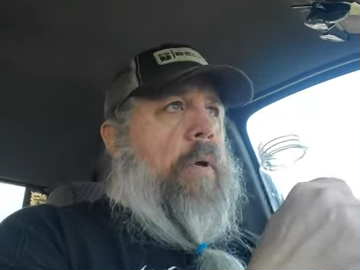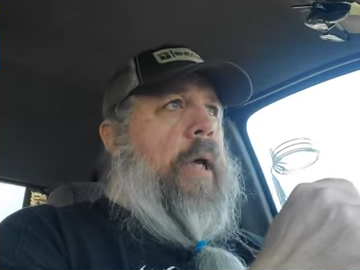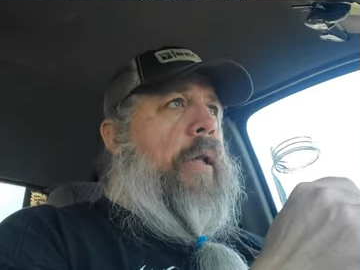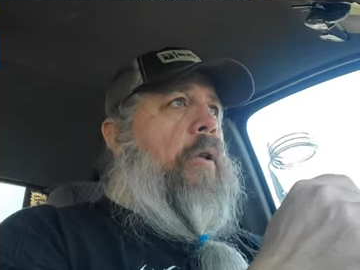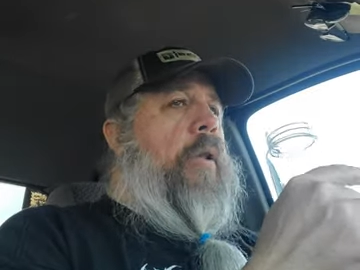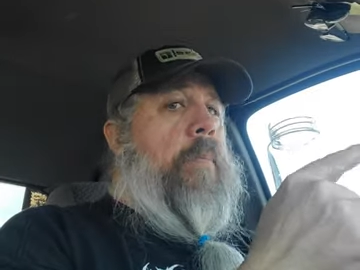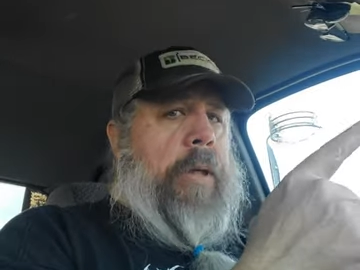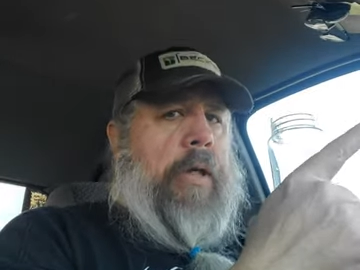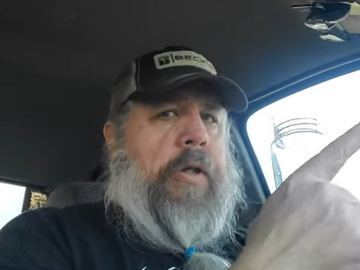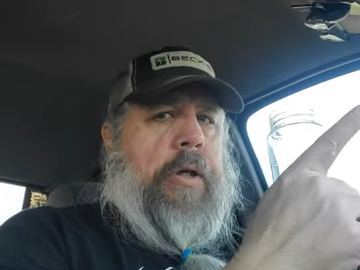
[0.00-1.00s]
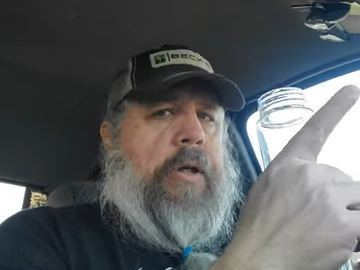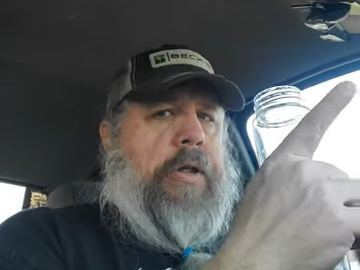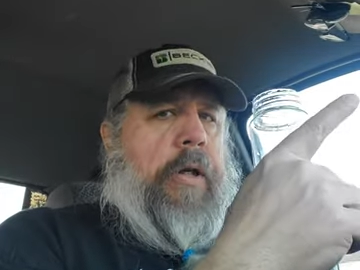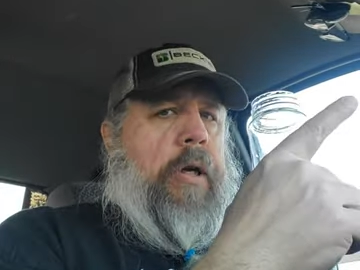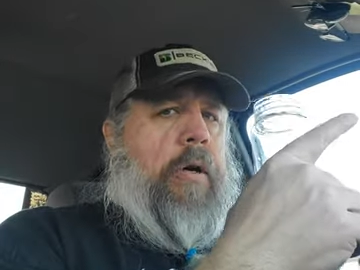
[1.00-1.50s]
Like they're the pictures,
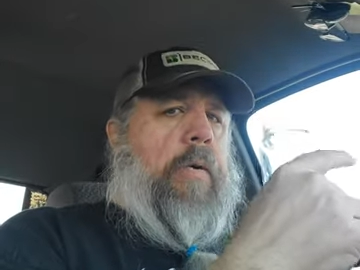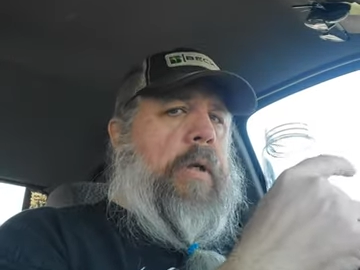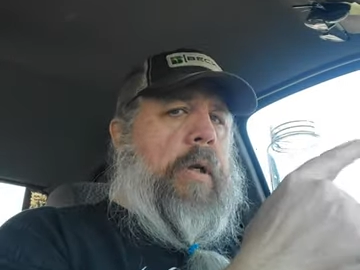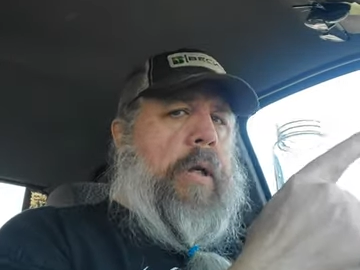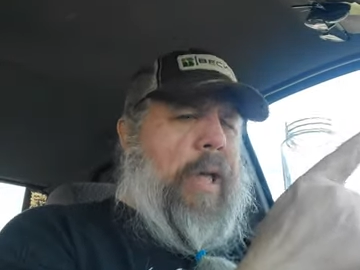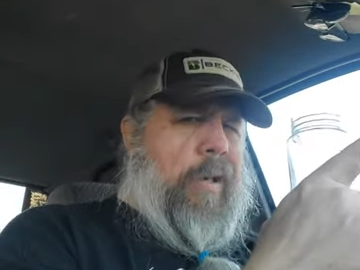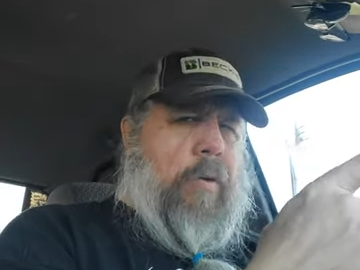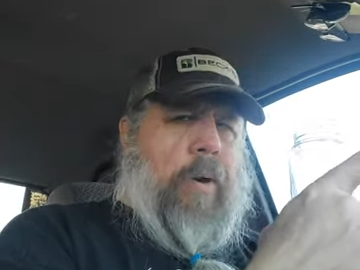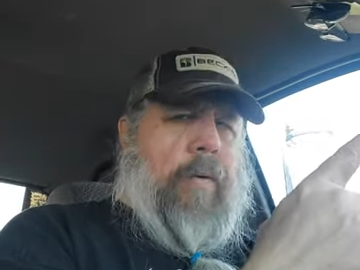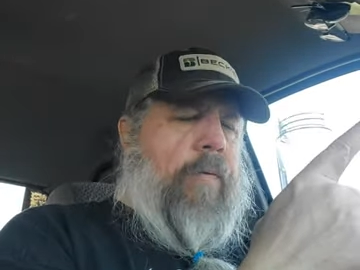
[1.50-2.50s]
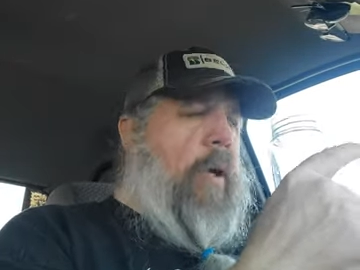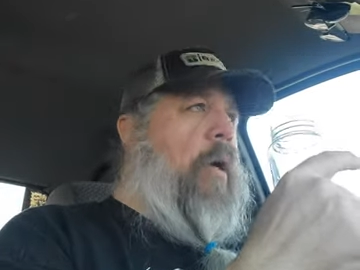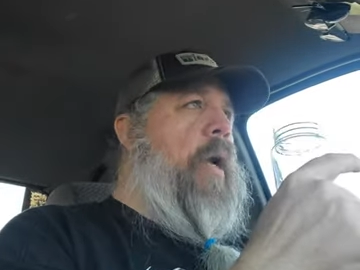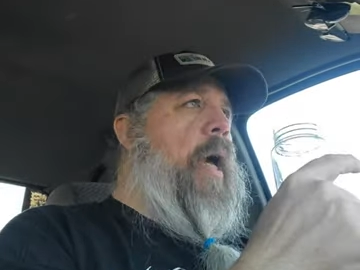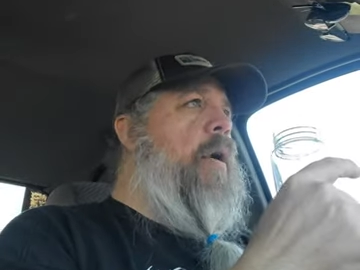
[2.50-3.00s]
you know, and you can't quite
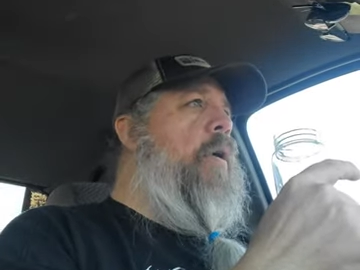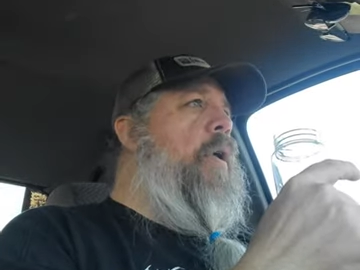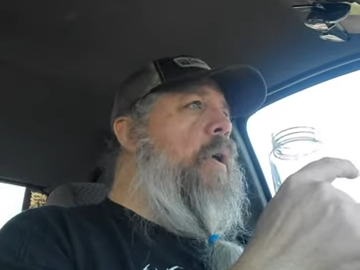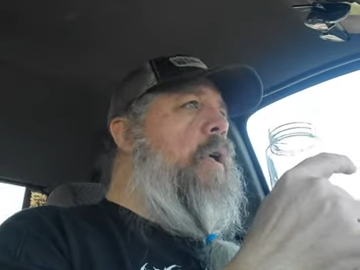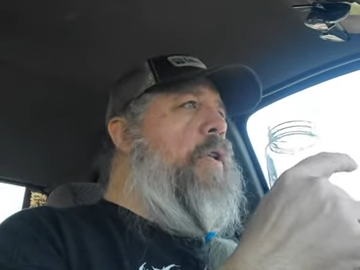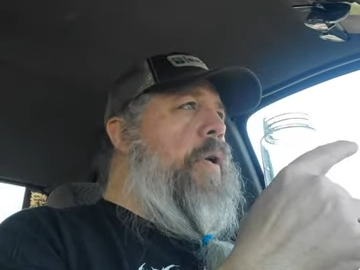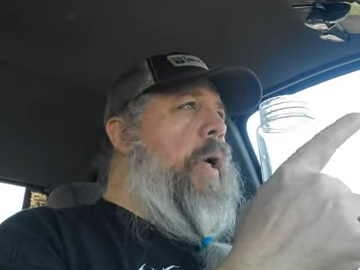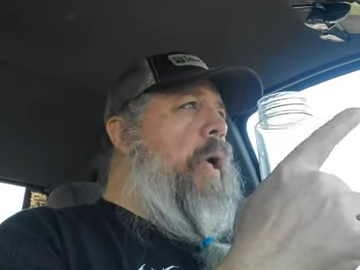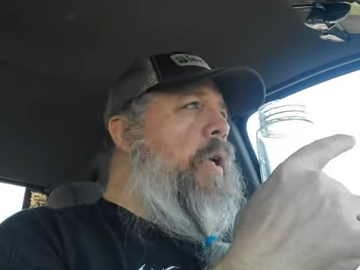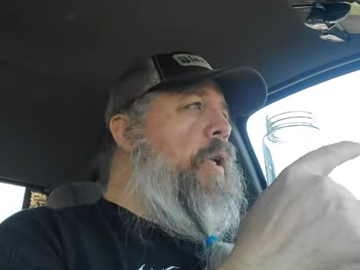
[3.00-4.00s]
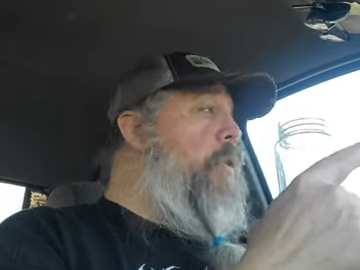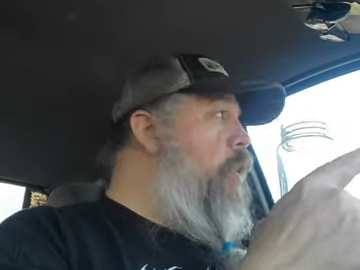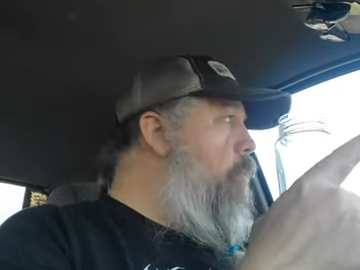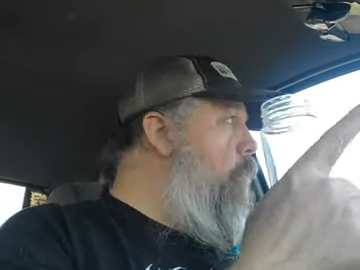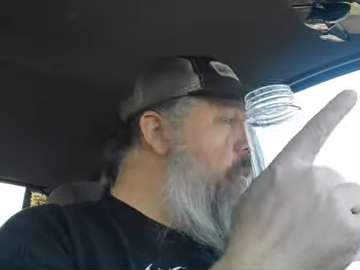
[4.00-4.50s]
figure it out. So I got on
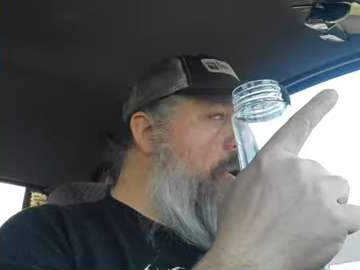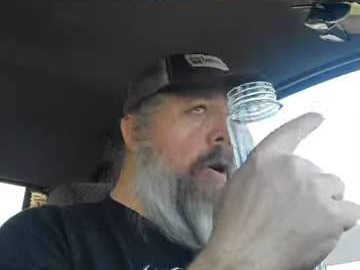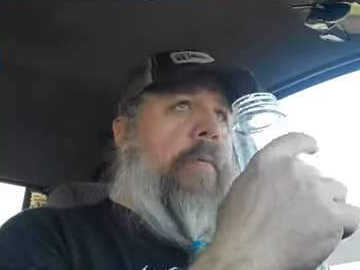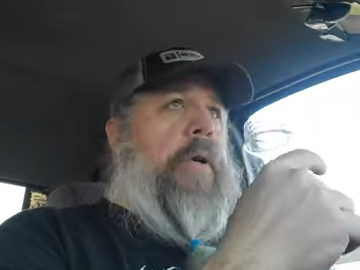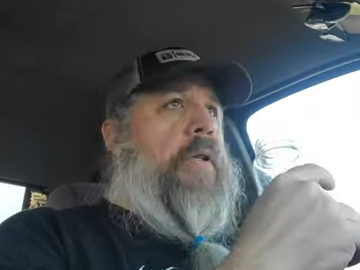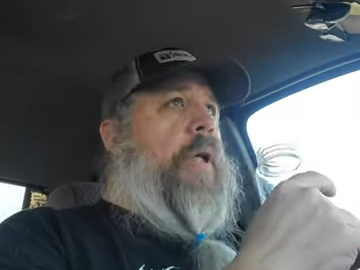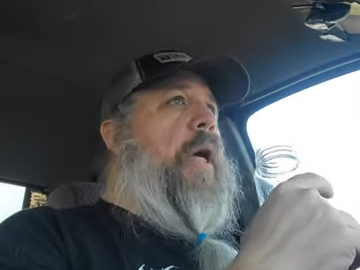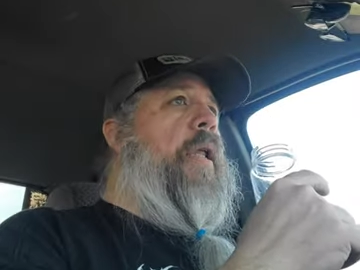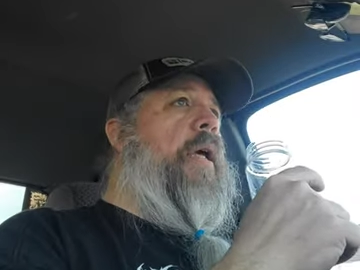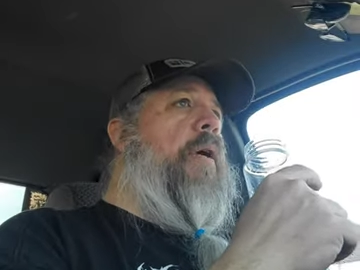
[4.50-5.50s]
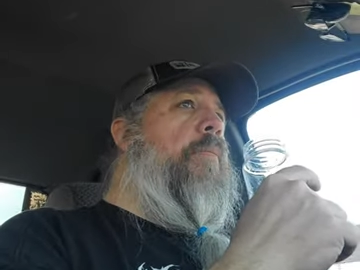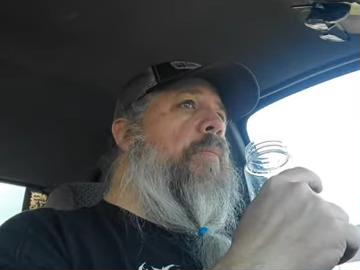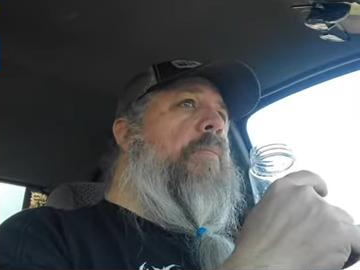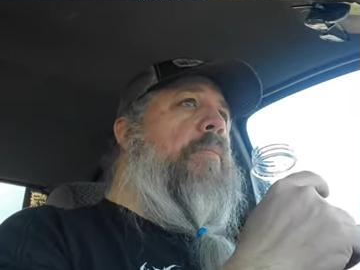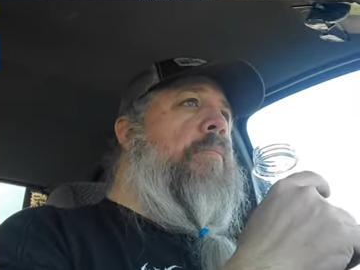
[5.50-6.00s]
YouTube, and sure enough, there was a guy that
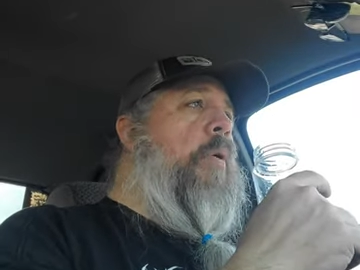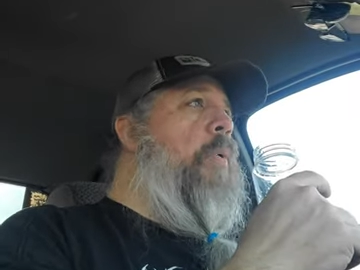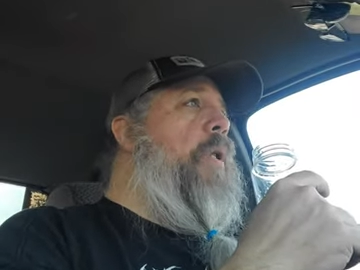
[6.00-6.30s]
put one